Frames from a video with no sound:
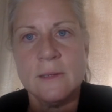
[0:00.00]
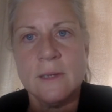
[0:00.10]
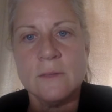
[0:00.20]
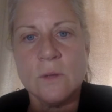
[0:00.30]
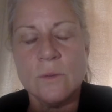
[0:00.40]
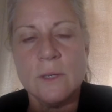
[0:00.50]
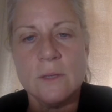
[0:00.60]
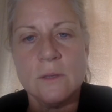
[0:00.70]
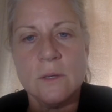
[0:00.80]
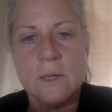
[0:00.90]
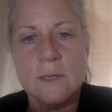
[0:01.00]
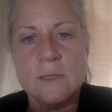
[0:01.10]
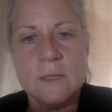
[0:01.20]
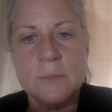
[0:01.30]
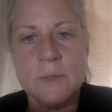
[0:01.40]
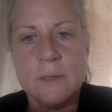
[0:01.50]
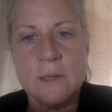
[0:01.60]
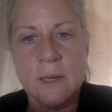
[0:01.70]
it's only in looking deeply,